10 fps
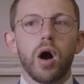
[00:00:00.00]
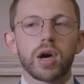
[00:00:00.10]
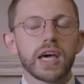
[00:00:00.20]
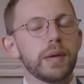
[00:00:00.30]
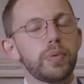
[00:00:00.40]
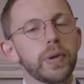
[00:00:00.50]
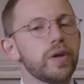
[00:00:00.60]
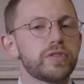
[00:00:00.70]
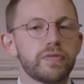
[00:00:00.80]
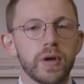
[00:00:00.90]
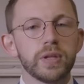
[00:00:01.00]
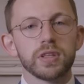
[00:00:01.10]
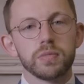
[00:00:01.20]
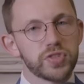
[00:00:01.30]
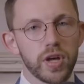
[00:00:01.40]
are capable of
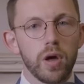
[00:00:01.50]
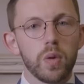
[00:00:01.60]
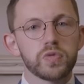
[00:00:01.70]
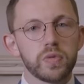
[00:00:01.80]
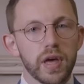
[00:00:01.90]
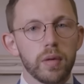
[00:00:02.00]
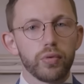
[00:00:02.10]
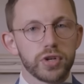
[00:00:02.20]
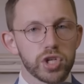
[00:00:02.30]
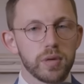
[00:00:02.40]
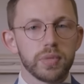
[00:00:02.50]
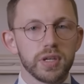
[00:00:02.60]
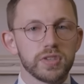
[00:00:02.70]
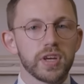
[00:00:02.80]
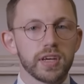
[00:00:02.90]
defending themselves without British
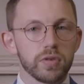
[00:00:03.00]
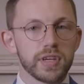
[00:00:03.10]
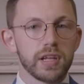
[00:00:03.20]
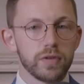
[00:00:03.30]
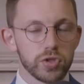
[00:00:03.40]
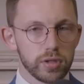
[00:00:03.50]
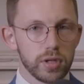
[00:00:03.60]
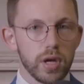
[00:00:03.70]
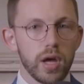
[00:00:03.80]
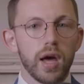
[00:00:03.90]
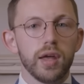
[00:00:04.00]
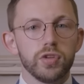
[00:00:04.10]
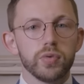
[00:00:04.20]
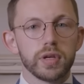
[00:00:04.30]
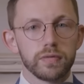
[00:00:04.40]
MPs getting on television
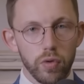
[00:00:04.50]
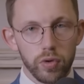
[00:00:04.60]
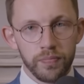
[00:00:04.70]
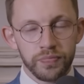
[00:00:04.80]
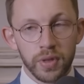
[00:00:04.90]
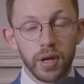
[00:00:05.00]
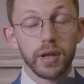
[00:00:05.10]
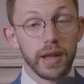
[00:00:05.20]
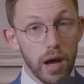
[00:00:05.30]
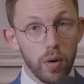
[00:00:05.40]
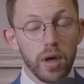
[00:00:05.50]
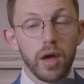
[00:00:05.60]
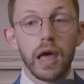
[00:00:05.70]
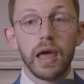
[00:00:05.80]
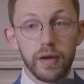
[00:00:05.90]
and doing it for them. Now,
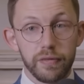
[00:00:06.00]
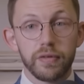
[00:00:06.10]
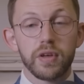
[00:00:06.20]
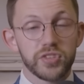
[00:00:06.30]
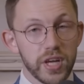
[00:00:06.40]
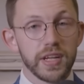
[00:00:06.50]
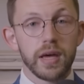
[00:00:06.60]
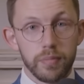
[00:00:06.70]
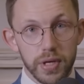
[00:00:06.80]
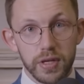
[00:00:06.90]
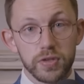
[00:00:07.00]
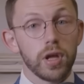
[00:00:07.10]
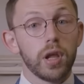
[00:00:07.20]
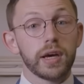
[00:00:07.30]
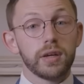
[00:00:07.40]
if said
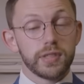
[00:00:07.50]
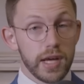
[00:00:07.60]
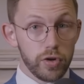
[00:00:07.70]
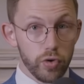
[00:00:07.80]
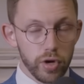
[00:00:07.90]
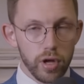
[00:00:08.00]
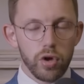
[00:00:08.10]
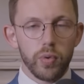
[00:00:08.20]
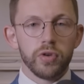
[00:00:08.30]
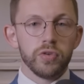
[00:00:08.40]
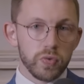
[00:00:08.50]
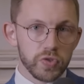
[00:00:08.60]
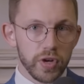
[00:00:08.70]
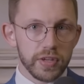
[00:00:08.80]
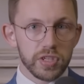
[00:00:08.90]
MPs, like Danny Kruger, who went on
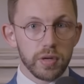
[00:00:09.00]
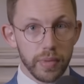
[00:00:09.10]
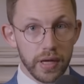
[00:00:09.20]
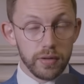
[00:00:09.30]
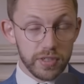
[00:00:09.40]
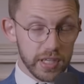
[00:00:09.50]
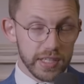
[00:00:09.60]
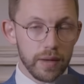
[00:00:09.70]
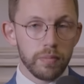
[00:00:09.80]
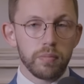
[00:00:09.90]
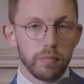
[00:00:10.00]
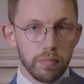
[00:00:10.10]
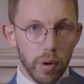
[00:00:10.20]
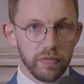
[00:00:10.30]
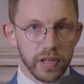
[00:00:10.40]
Newsnight to condemn
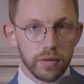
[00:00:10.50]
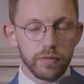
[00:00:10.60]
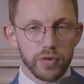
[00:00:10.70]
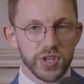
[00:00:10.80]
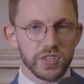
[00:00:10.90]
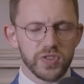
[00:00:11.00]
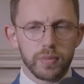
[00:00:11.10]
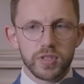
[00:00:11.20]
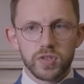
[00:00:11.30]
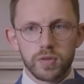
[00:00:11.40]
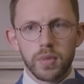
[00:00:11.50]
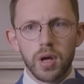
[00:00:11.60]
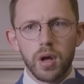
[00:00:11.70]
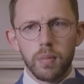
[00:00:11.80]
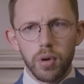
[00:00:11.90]
Bob Vylan for his anti-Semitism,
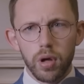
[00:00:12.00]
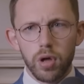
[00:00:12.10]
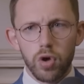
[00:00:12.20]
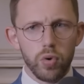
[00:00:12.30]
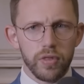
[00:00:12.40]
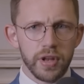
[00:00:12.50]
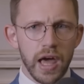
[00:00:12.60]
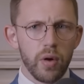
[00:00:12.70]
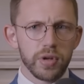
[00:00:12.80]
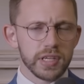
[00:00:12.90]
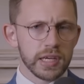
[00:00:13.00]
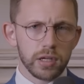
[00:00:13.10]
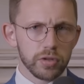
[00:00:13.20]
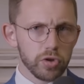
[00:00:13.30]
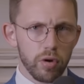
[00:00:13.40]
but who at the Now and
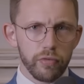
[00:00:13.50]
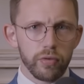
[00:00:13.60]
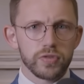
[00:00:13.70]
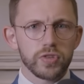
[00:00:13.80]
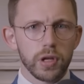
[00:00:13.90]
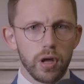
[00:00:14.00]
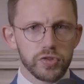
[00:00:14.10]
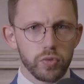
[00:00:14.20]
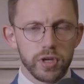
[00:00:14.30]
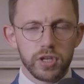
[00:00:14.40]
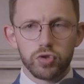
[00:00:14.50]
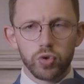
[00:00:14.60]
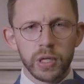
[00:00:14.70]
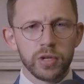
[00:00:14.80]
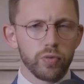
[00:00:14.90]
England conference last week
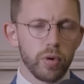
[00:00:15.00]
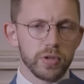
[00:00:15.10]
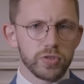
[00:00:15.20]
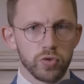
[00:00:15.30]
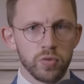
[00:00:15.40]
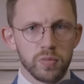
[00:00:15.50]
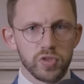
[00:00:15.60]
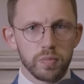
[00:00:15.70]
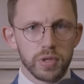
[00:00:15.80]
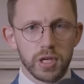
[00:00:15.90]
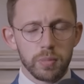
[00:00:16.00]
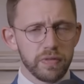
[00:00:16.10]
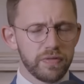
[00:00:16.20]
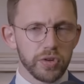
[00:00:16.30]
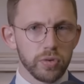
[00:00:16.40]
joined Robert Toombs in being
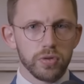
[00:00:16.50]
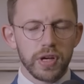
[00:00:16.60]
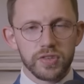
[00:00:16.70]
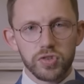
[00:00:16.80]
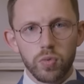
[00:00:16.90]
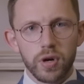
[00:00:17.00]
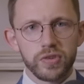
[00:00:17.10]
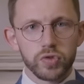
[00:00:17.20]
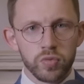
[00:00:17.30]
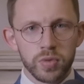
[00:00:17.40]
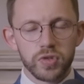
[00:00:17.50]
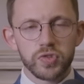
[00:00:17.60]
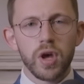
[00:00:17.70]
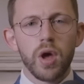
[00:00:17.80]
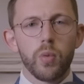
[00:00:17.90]
befuddled as to why
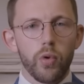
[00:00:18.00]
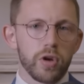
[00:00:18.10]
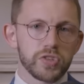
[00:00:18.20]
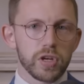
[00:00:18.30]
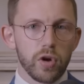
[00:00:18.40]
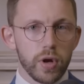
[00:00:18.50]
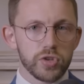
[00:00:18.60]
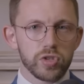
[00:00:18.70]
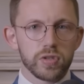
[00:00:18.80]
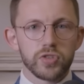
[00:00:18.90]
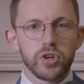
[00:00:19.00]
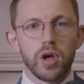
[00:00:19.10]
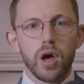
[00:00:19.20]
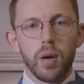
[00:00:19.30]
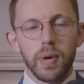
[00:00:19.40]
Zoomers were asking questions
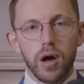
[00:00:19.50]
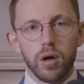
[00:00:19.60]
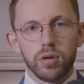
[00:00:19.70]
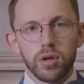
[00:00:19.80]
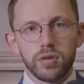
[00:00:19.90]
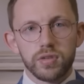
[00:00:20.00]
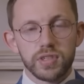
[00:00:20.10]
about